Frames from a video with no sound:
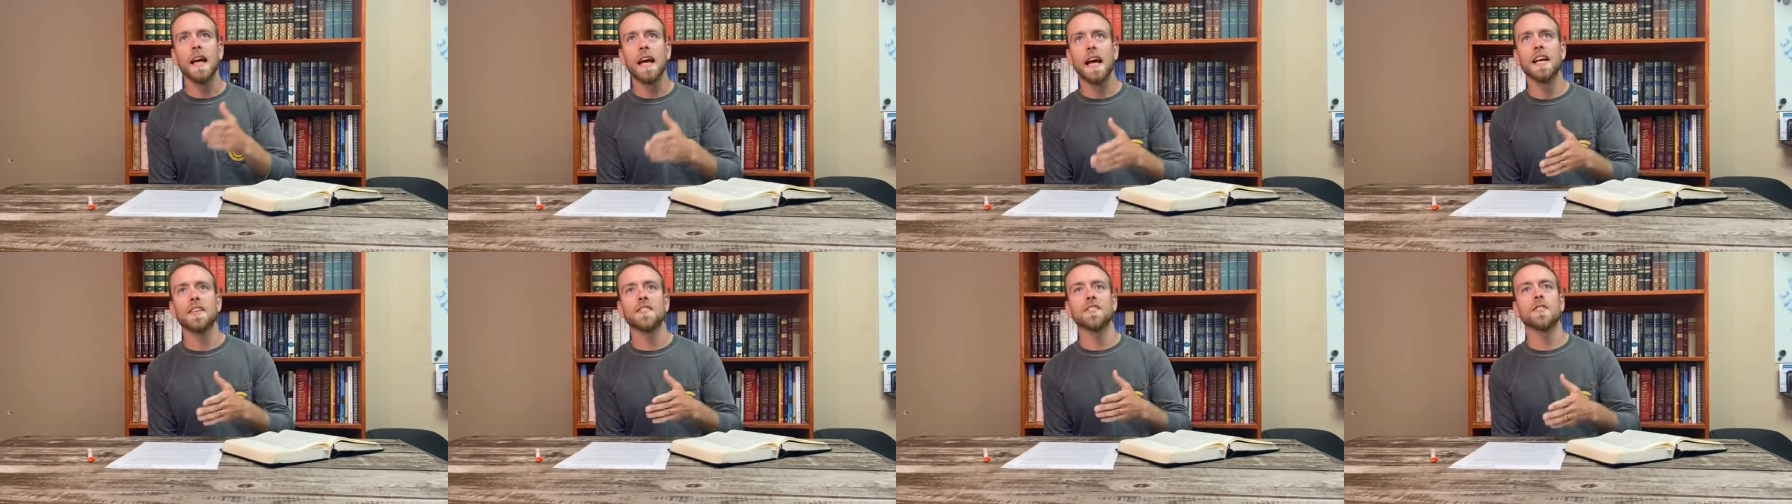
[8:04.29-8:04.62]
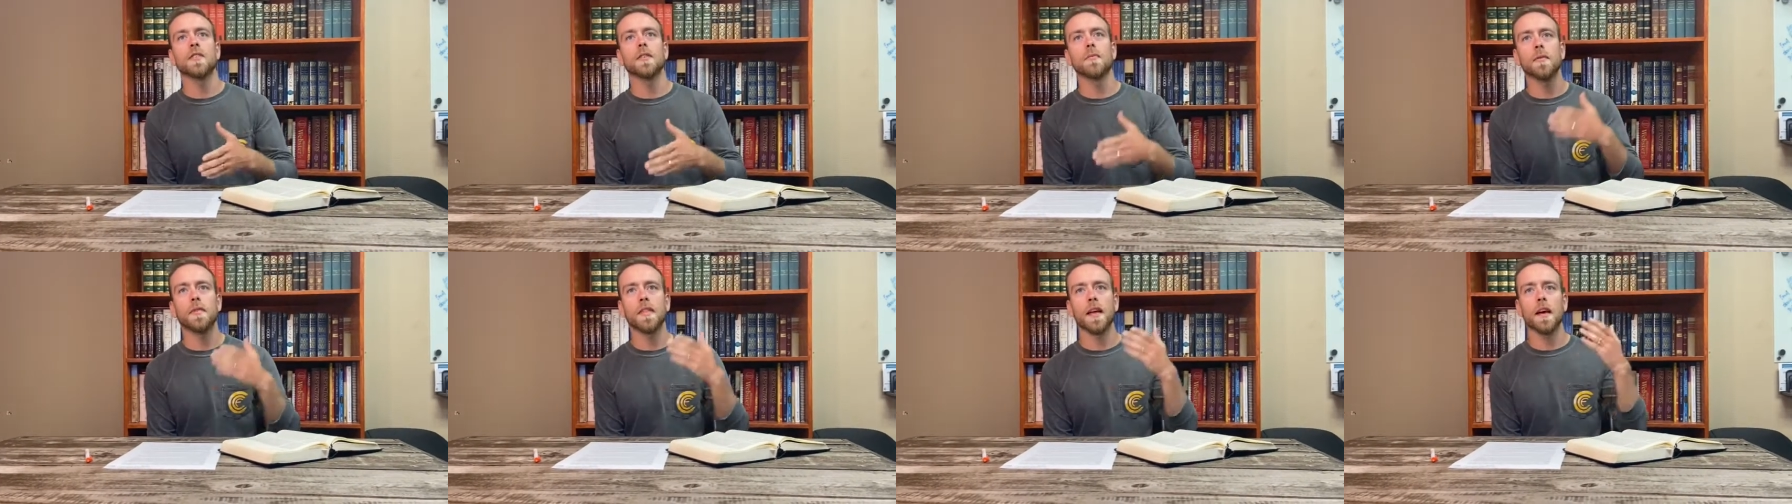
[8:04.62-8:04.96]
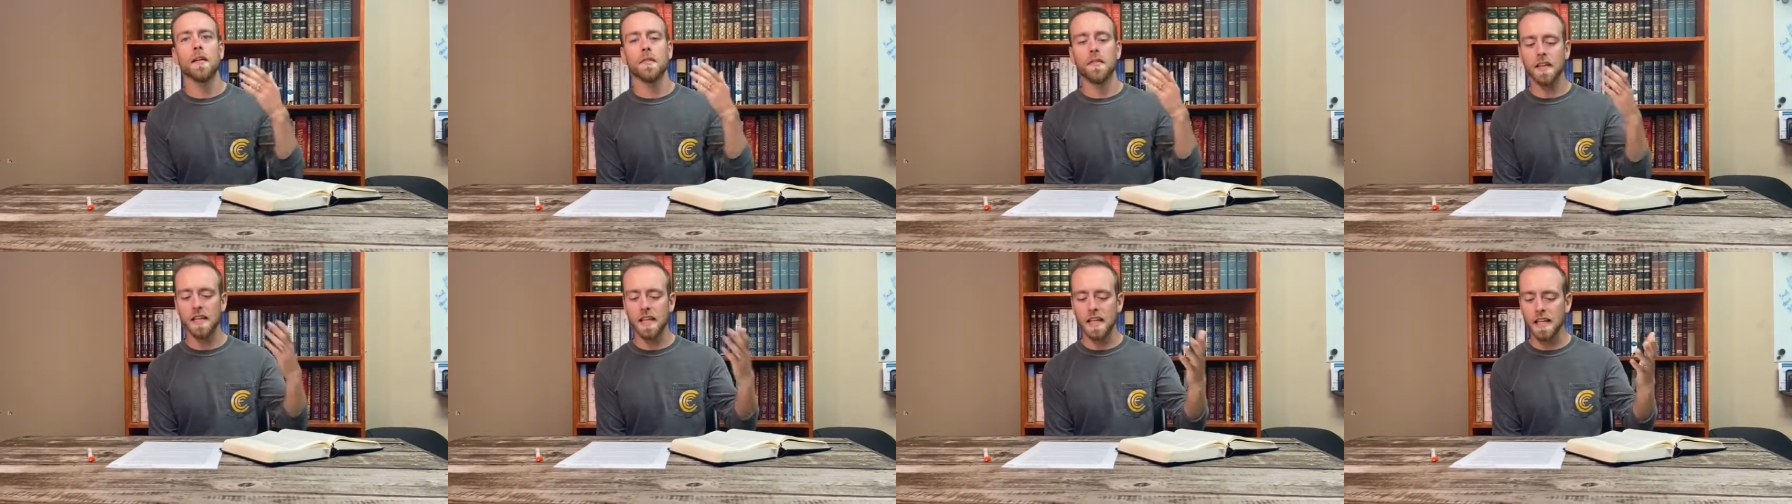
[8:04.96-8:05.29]
Esther
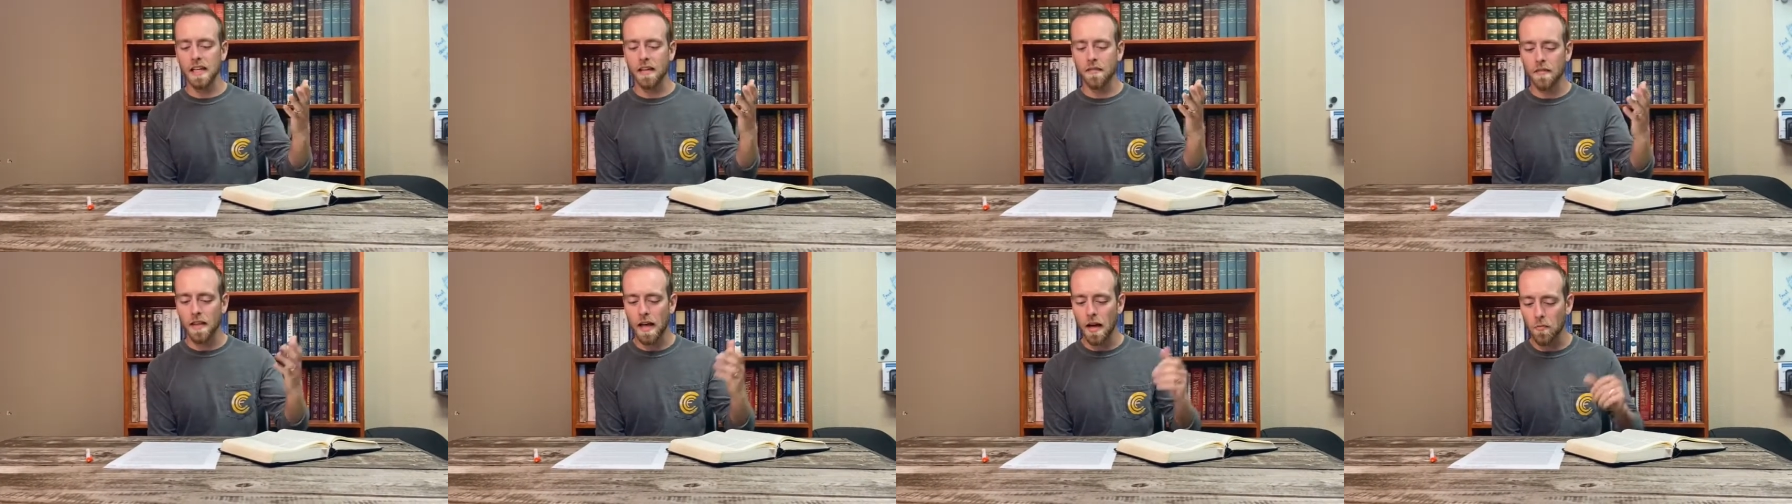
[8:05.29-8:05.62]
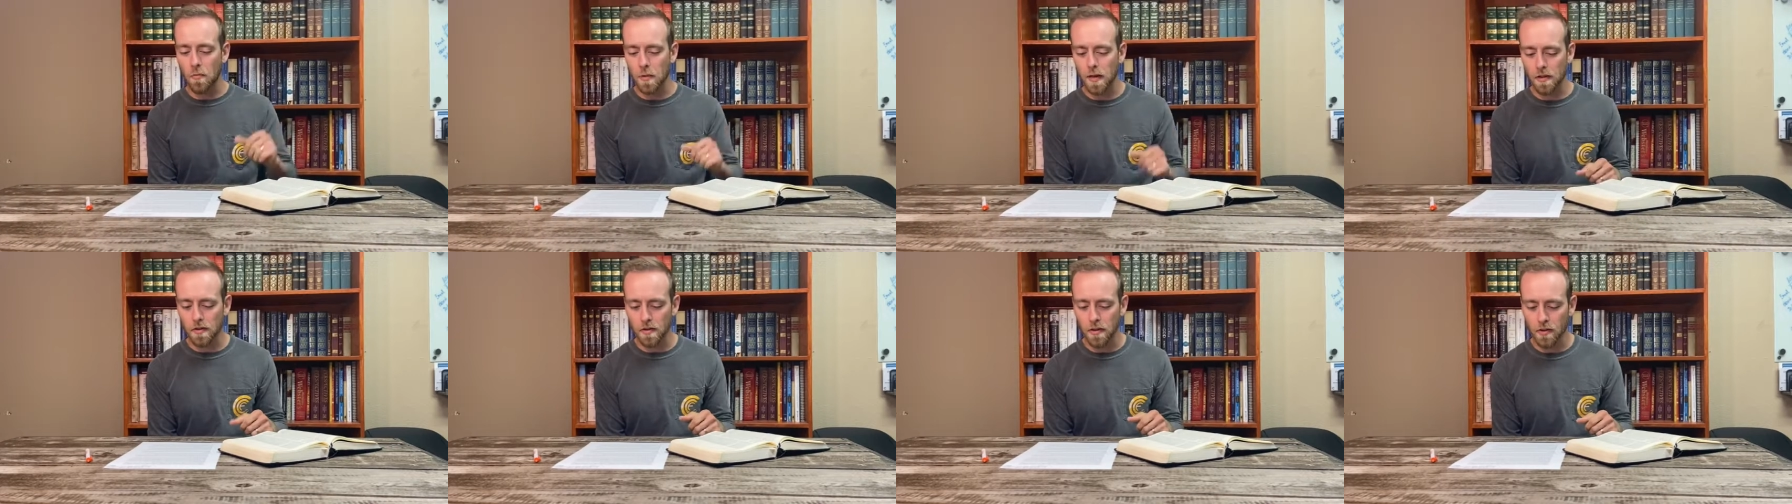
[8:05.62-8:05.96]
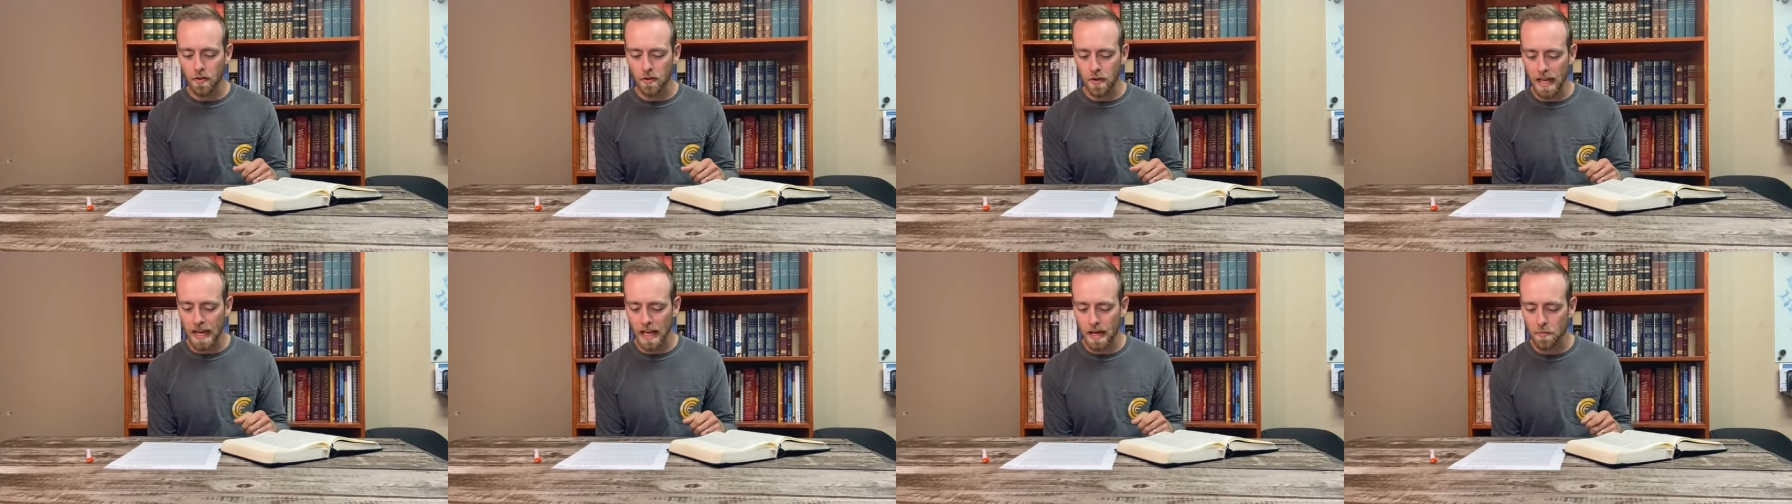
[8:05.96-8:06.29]
without thinking of that weird
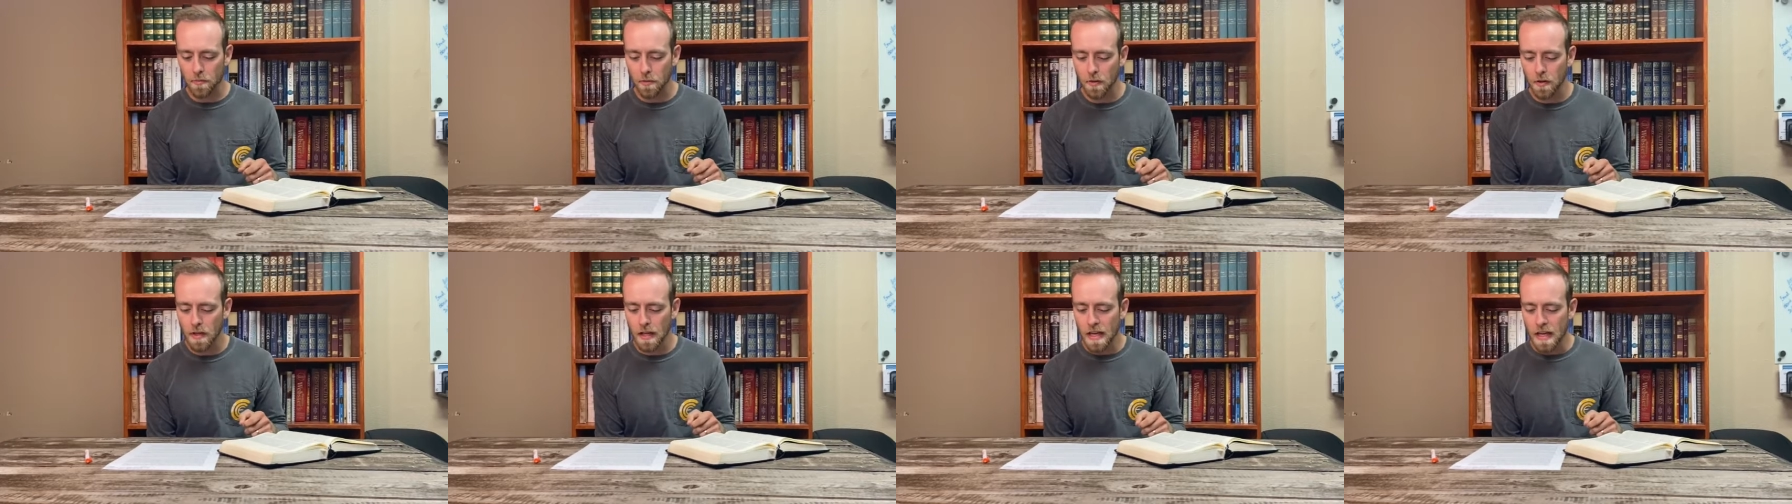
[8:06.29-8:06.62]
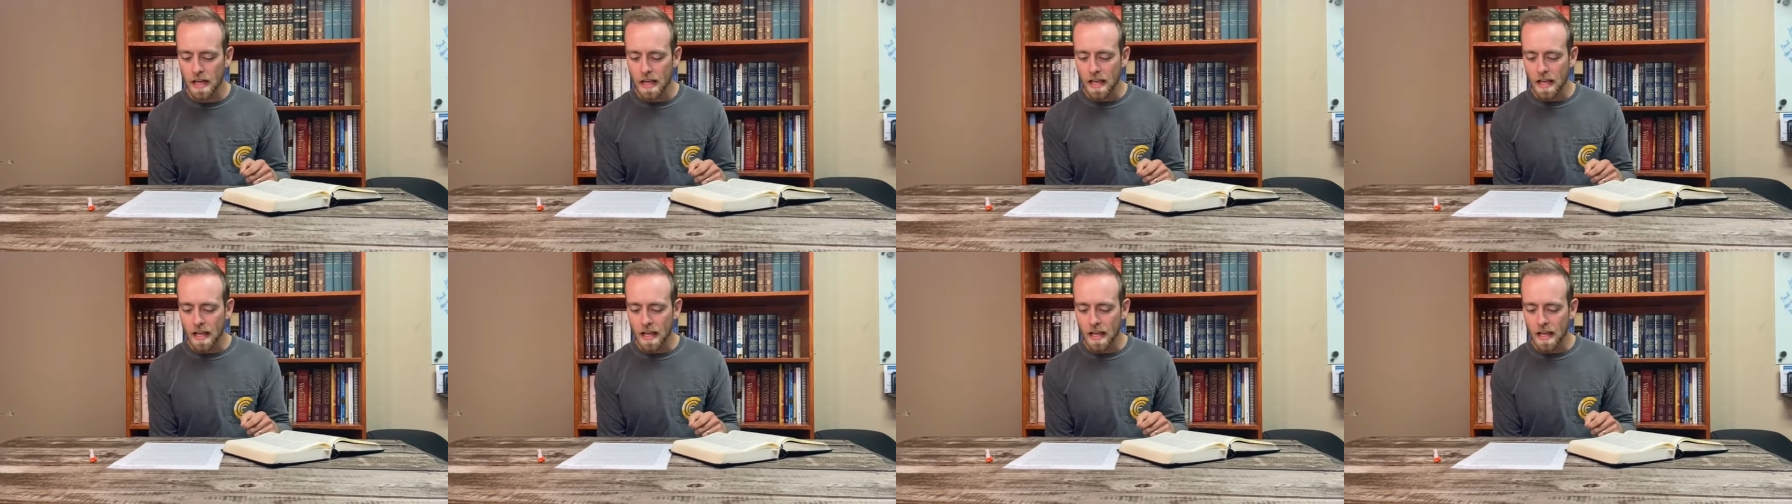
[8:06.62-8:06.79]
little animal.